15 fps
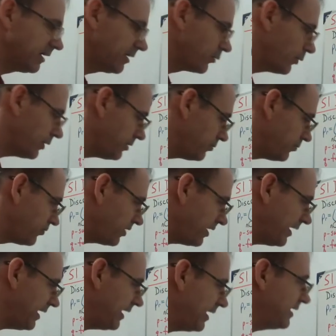We use
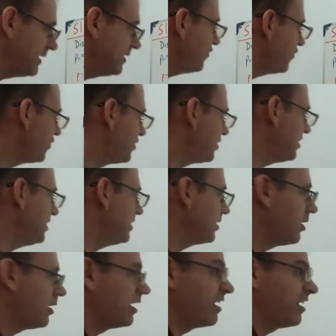
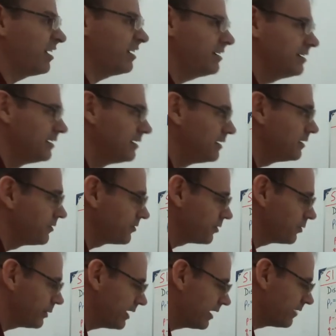NCR, so
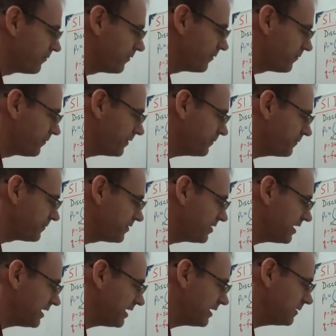we have
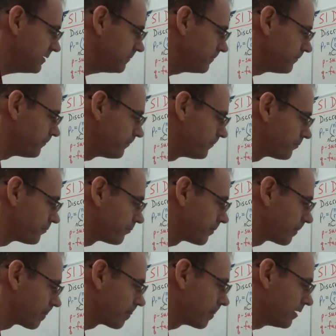15,
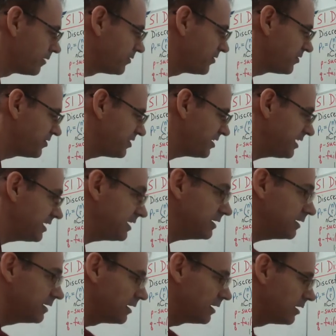C,
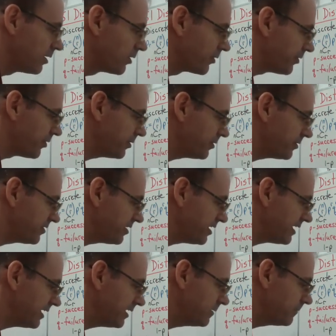
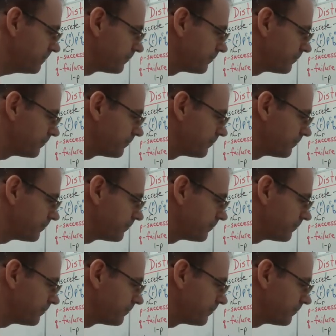13.